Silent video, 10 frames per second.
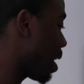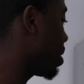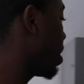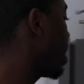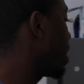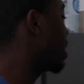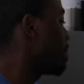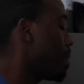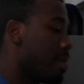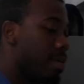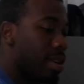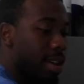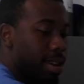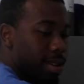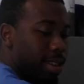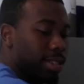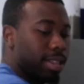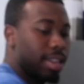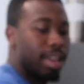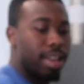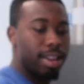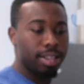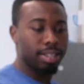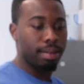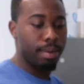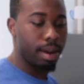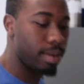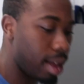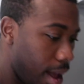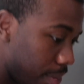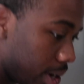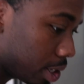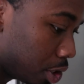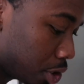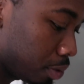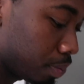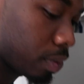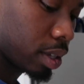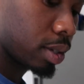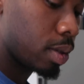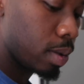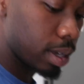I said, that's the marinade. That's the marinade. I'm gonna let you, so you